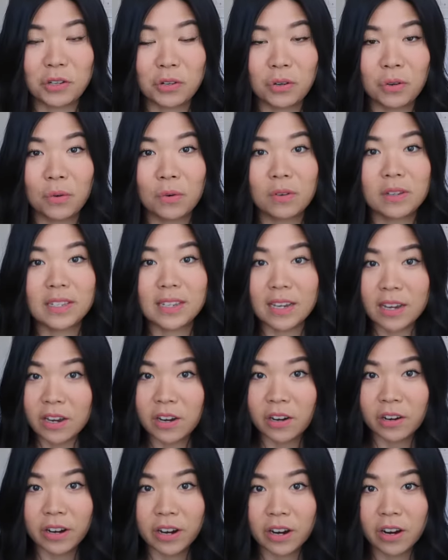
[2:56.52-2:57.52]
to
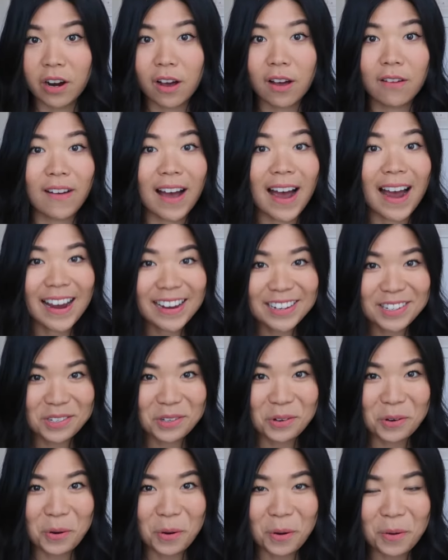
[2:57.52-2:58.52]
senior year of high
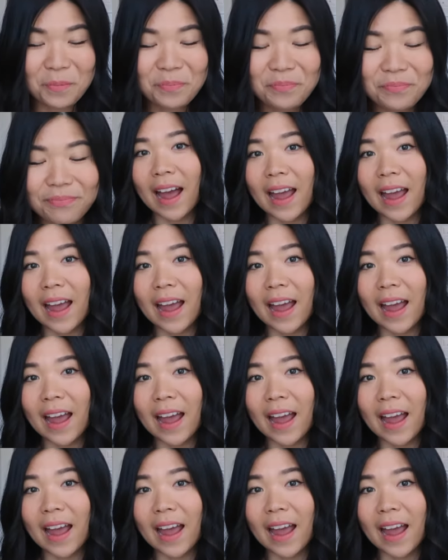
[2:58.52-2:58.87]
school.